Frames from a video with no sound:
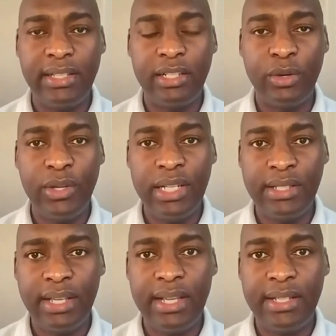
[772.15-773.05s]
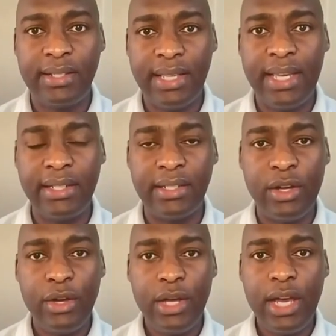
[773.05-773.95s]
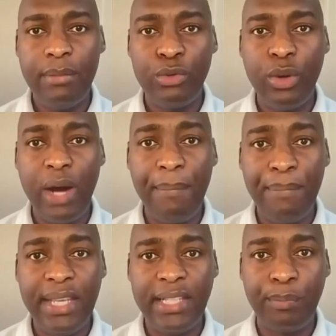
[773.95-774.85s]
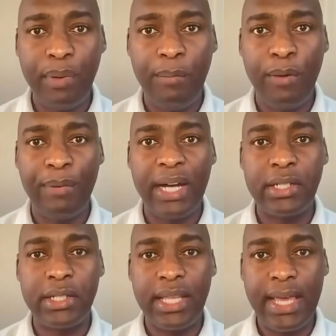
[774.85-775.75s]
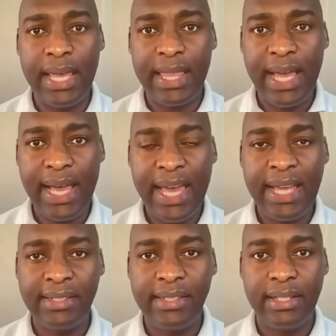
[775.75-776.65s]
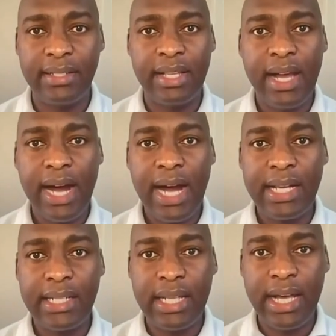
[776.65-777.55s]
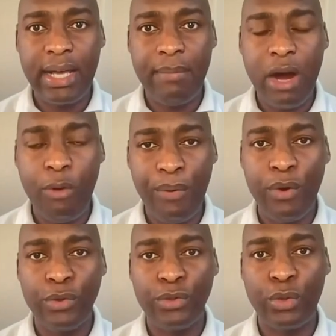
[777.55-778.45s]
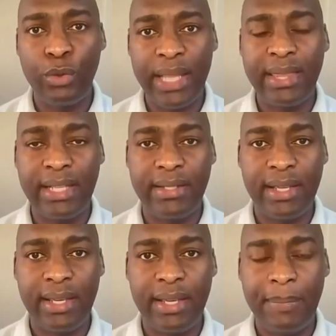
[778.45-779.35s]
It only says things to appease people, but their actions are opposed to what they say.